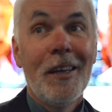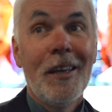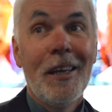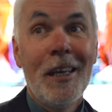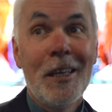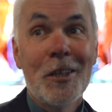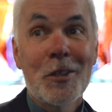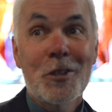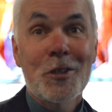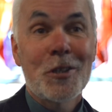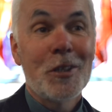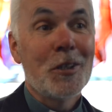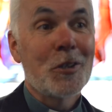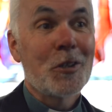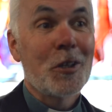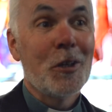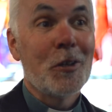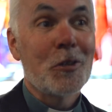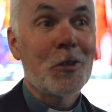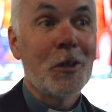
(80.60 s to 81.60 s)
It's
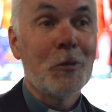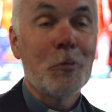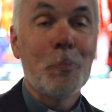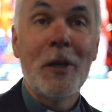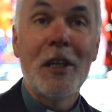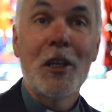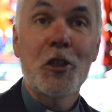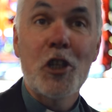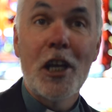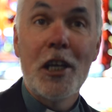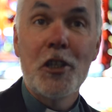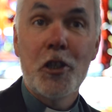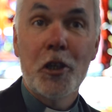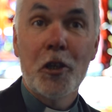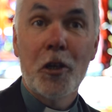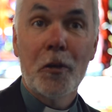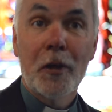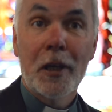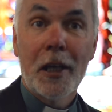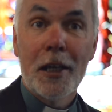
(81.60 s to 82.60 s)
been a changing
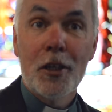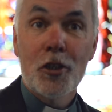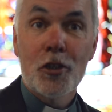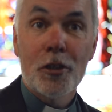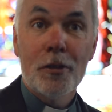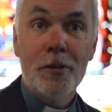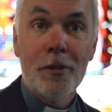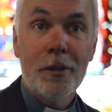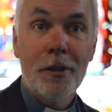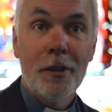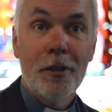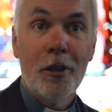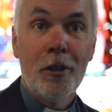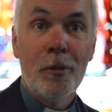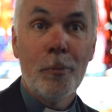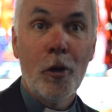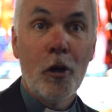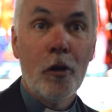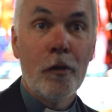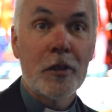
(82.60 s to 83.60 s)
congregation
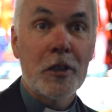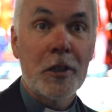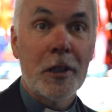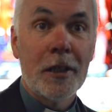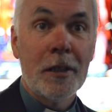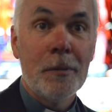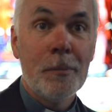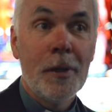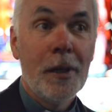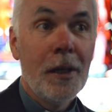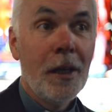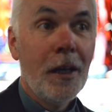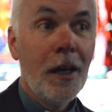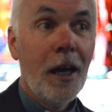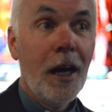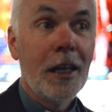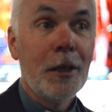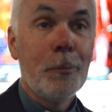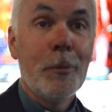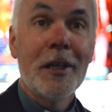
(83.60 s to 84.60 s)
over time,
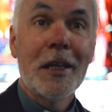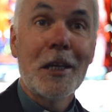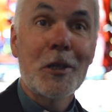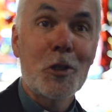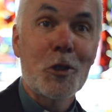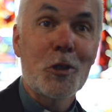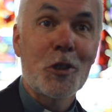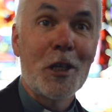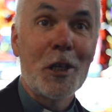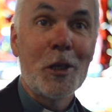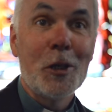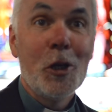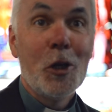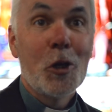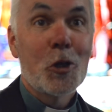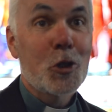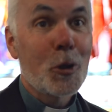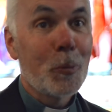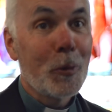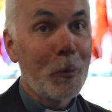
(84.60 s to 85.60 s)
and it'd be nice to see
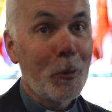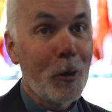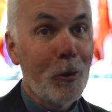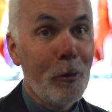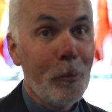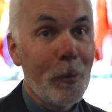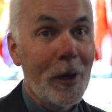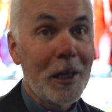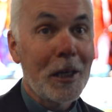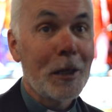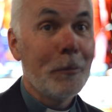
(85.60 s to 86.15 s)
some of them coming back.